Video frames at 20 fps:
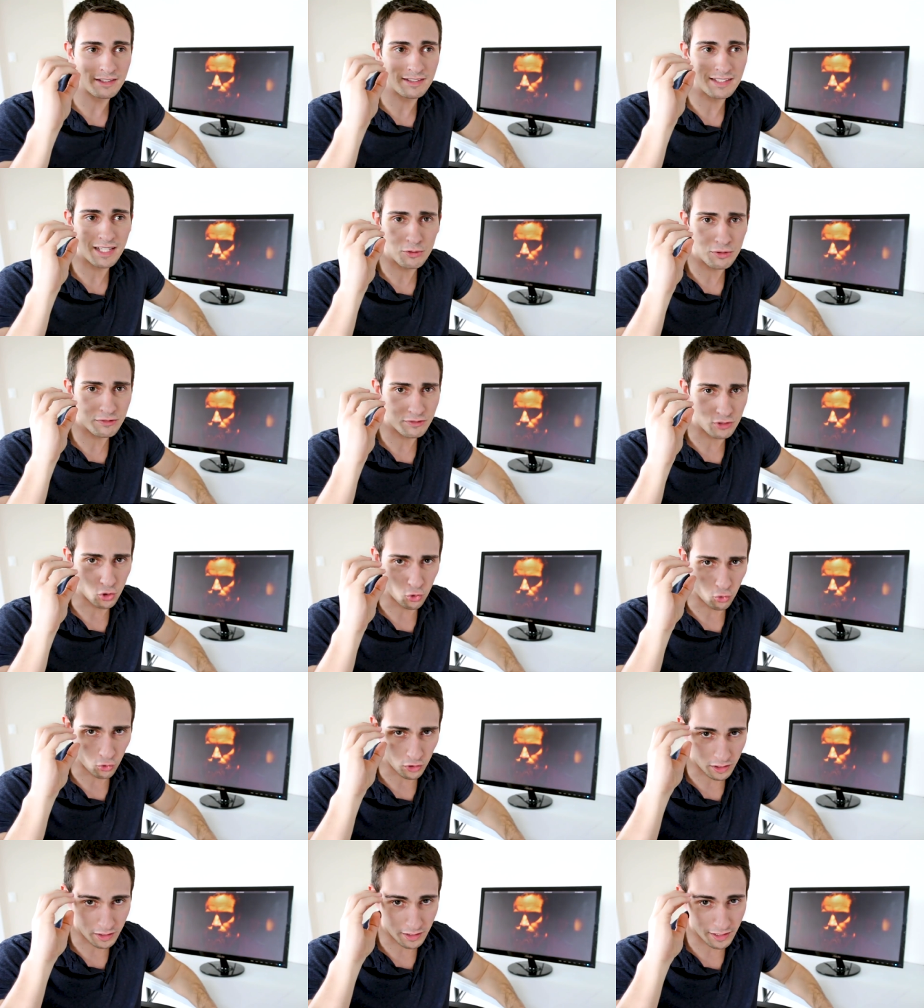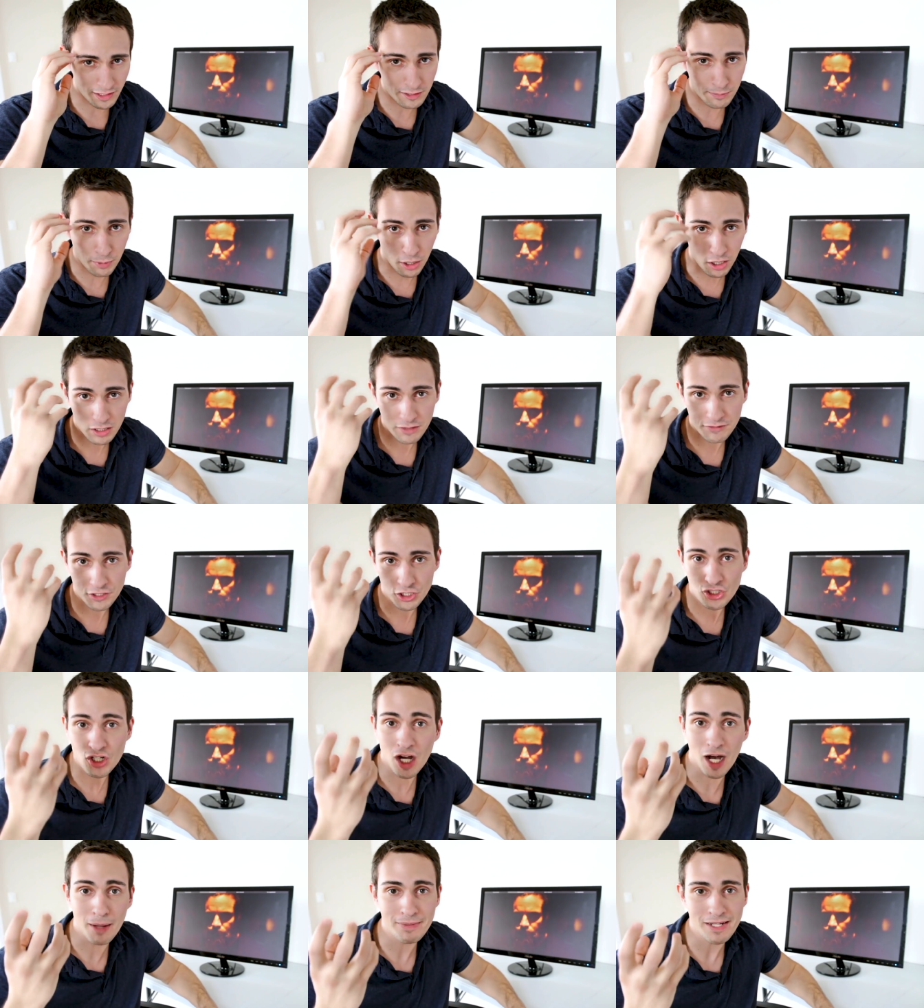the sound of a horn is part of your
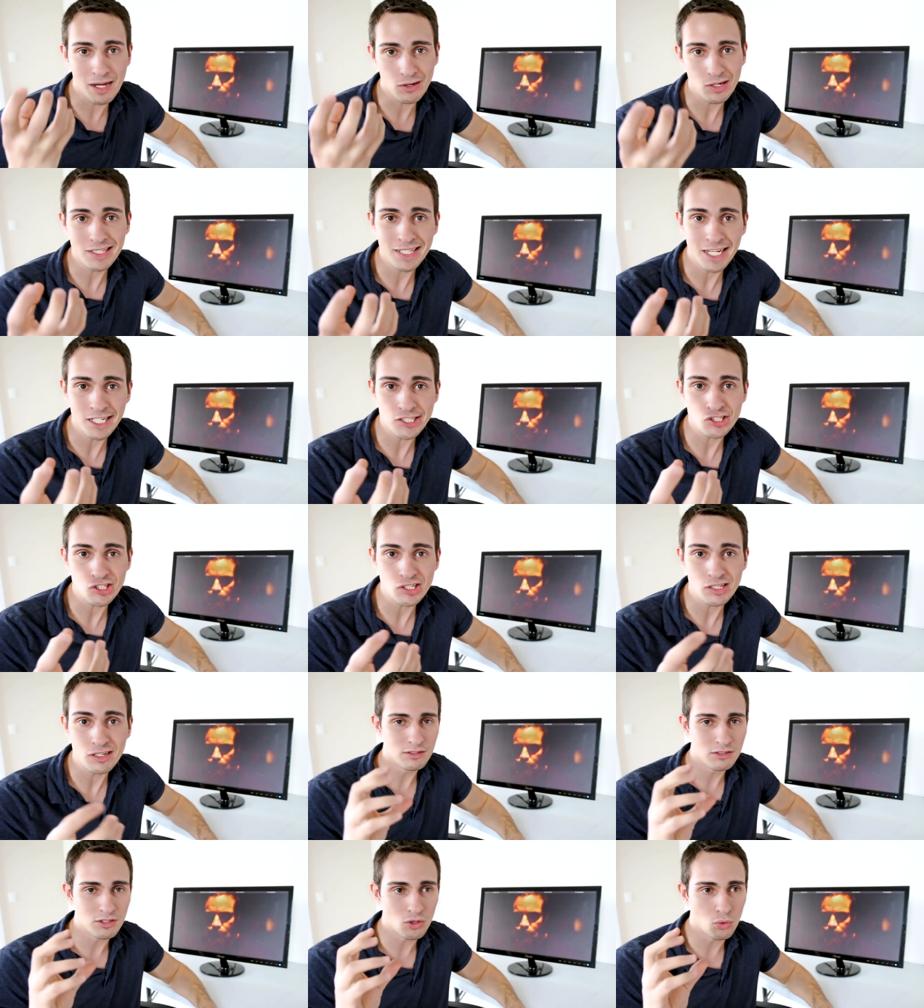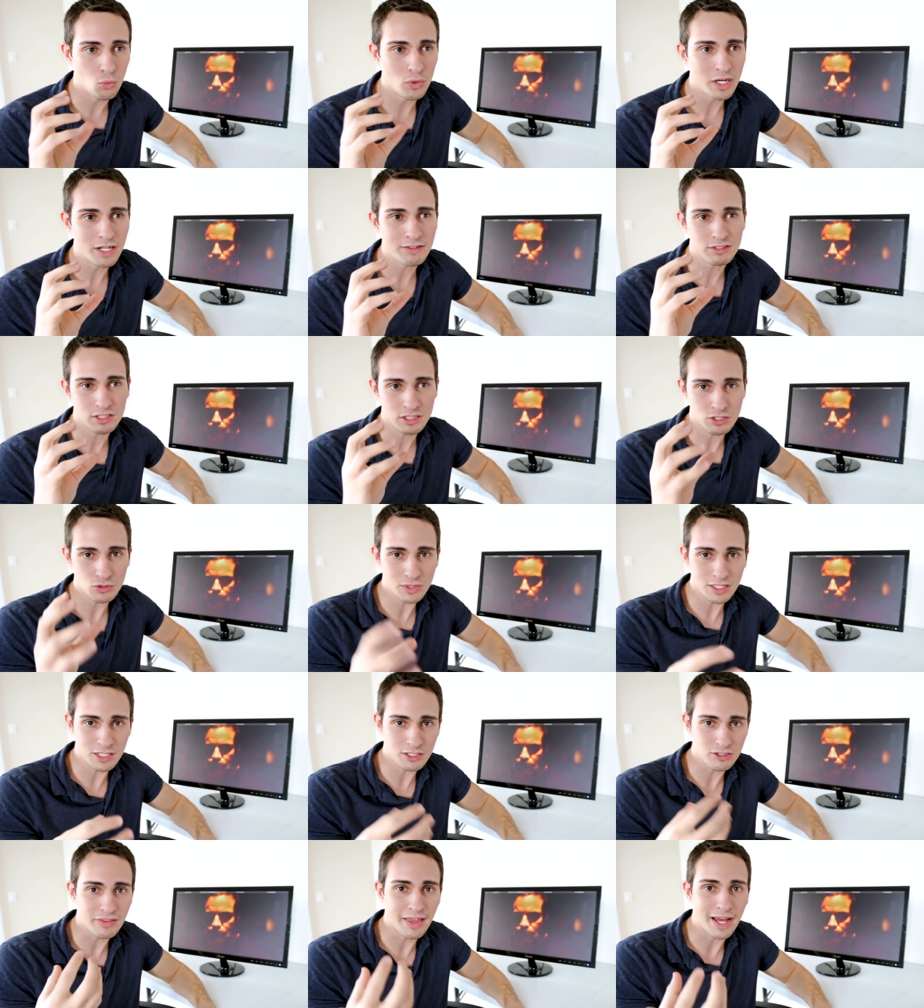top down attention. So, whenever you
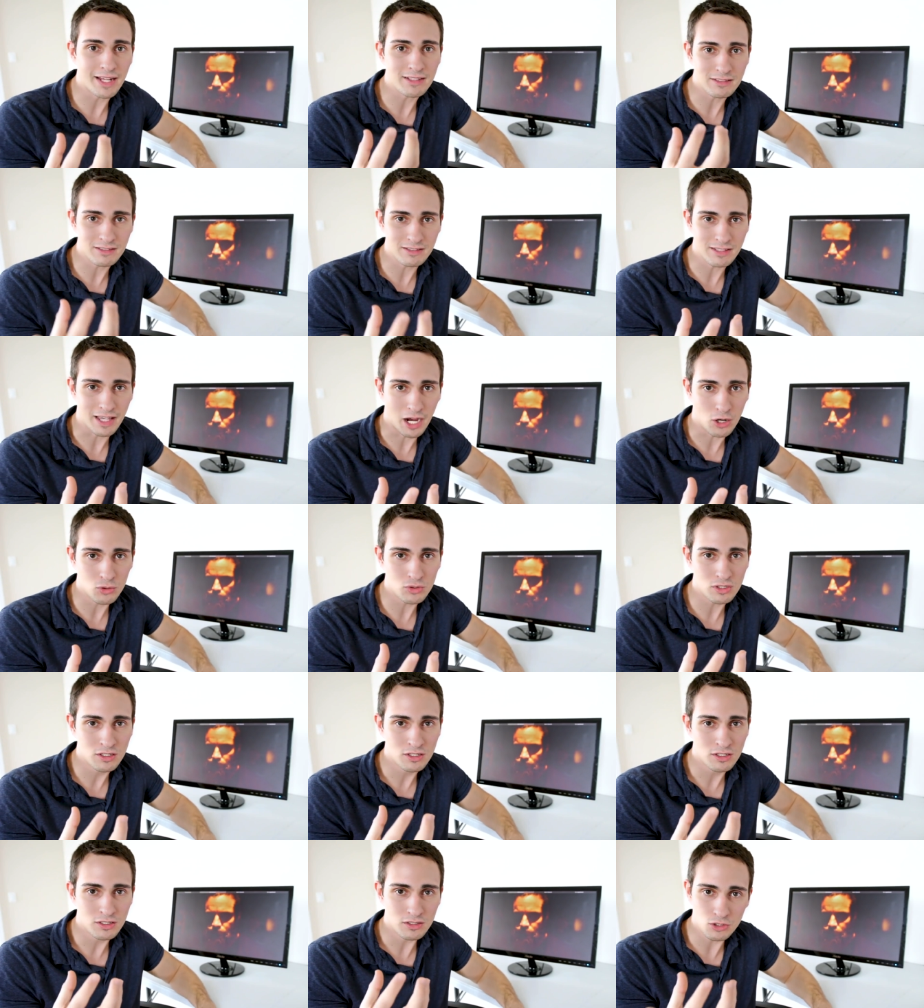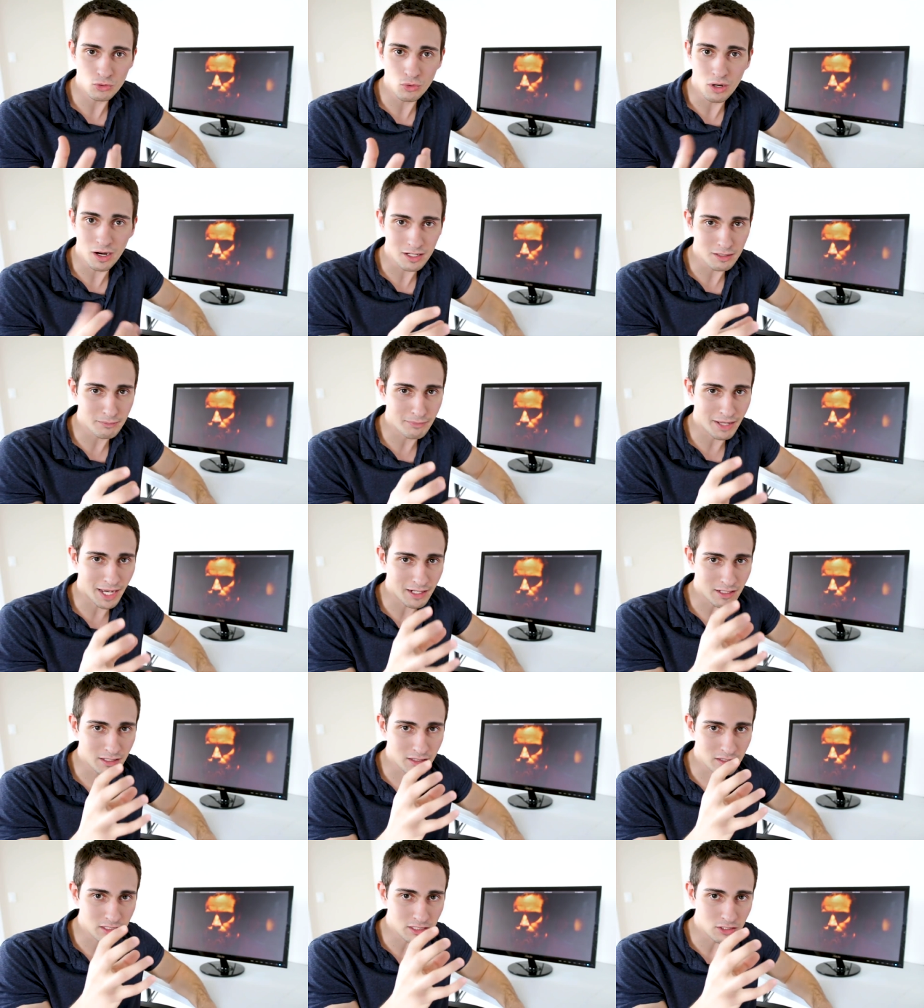hear that sound, you
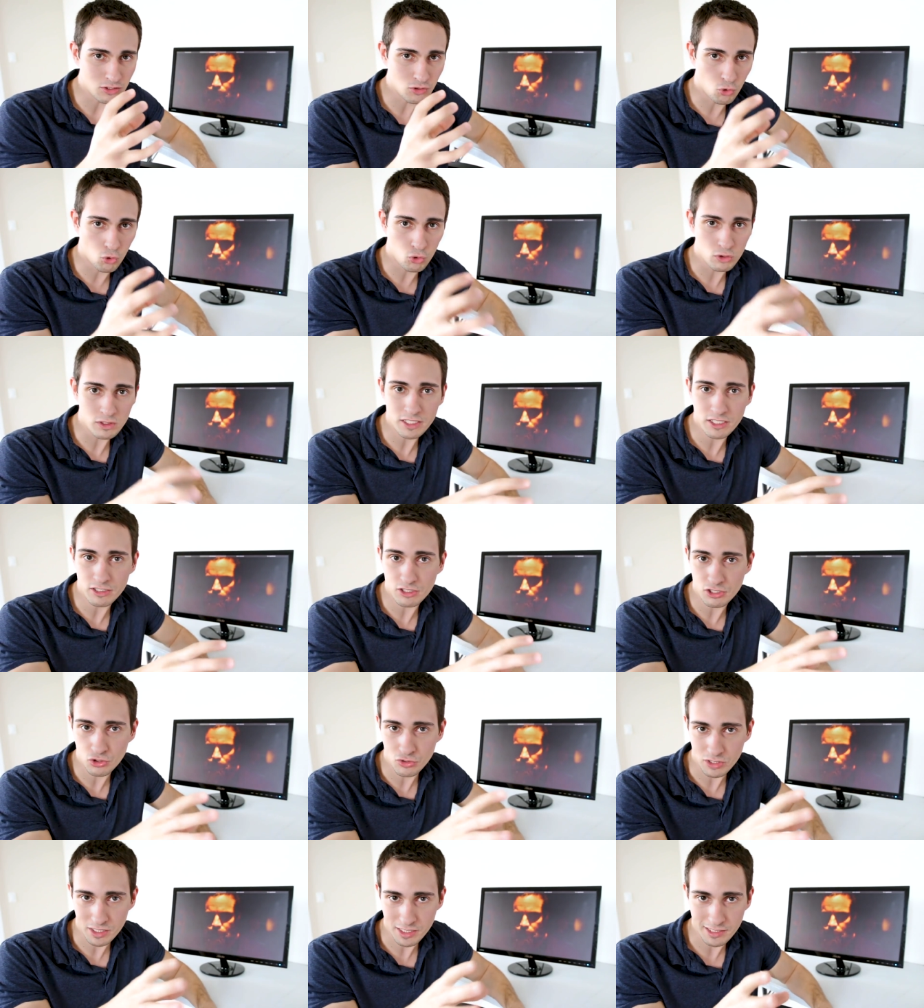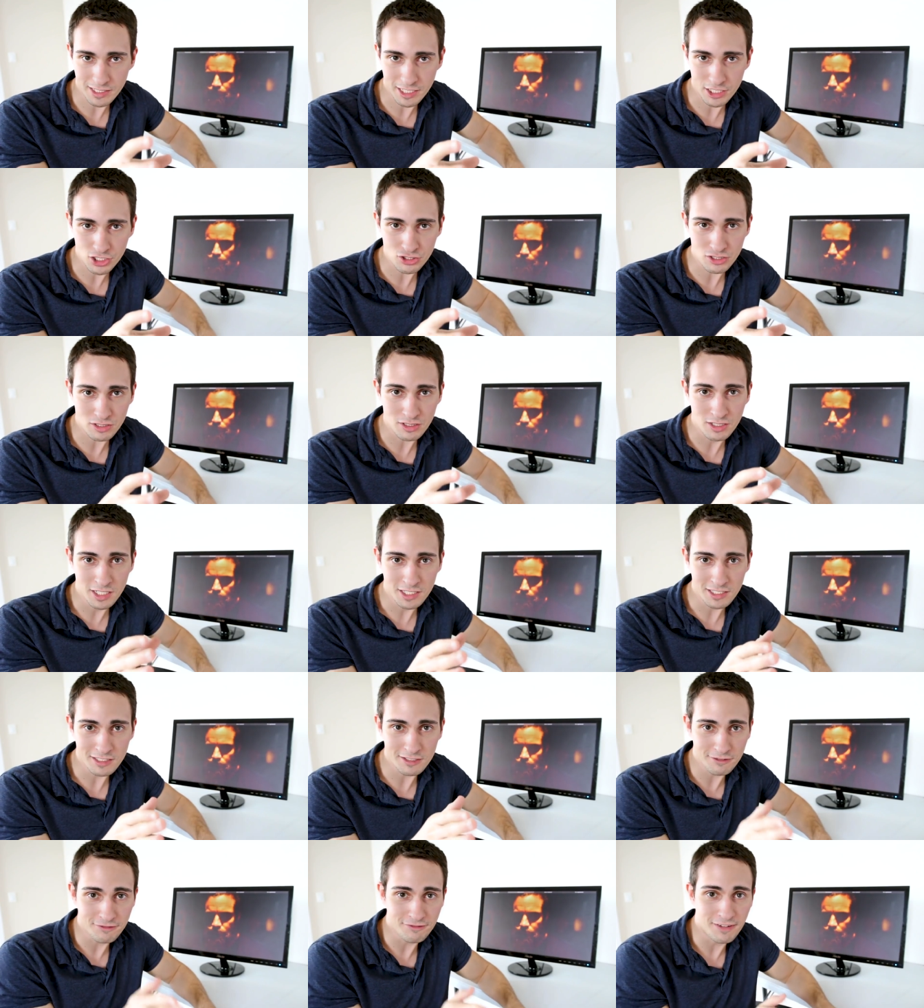automatically orient your attention
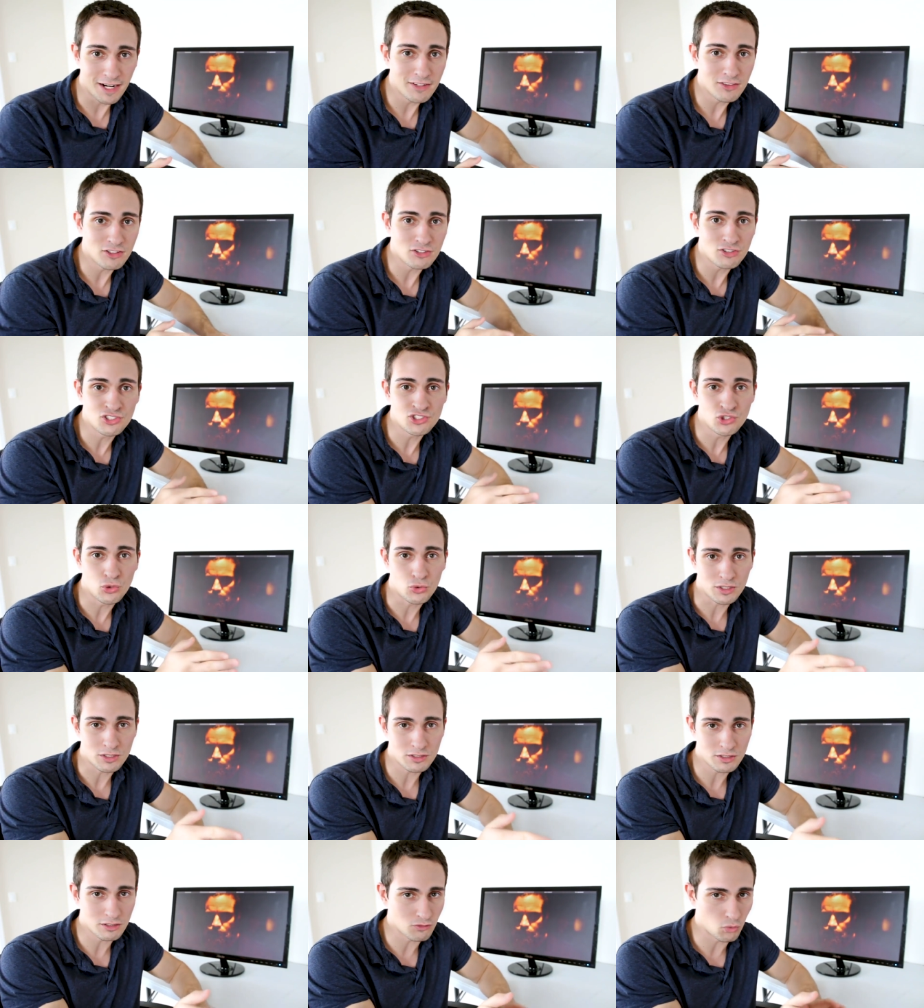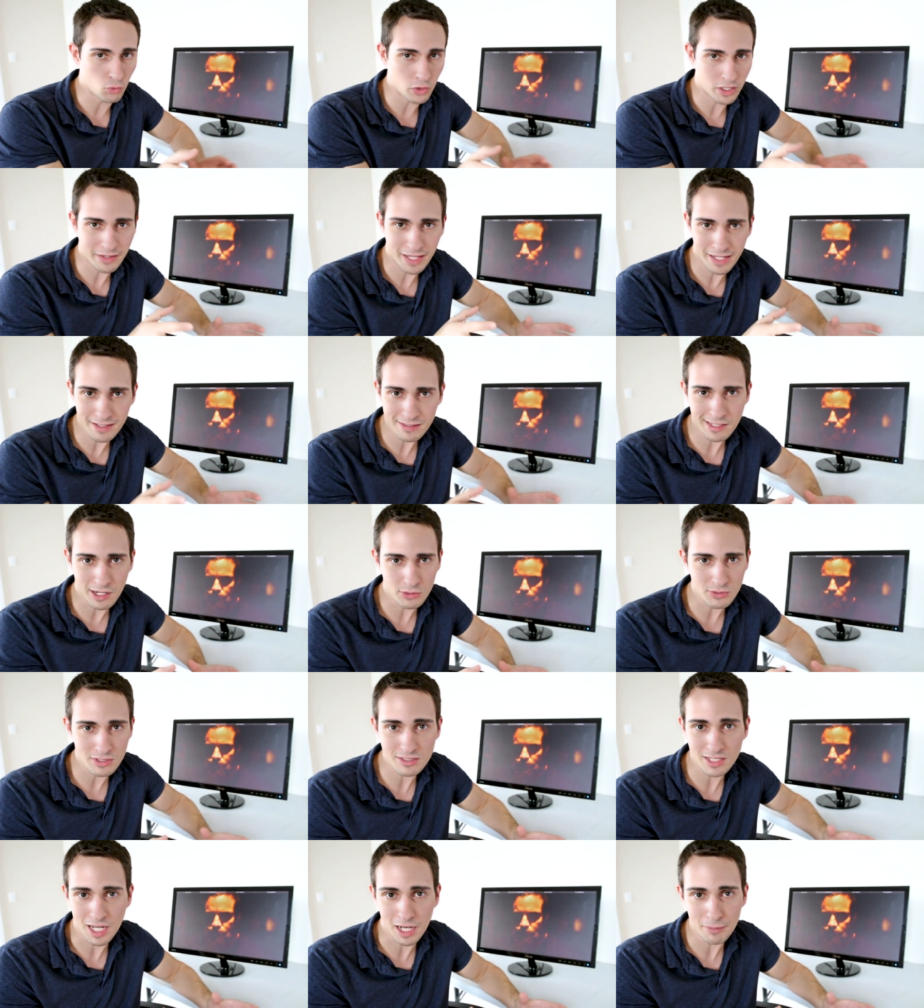to find the source of where that
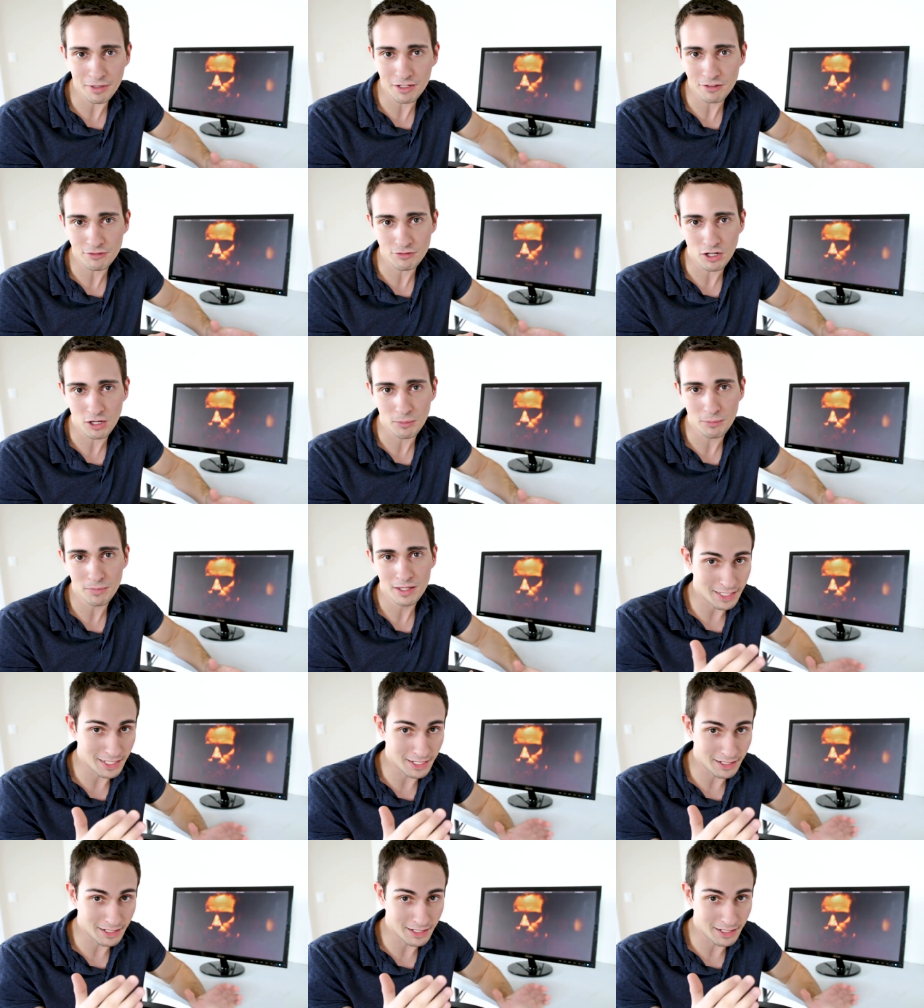sound is coming from.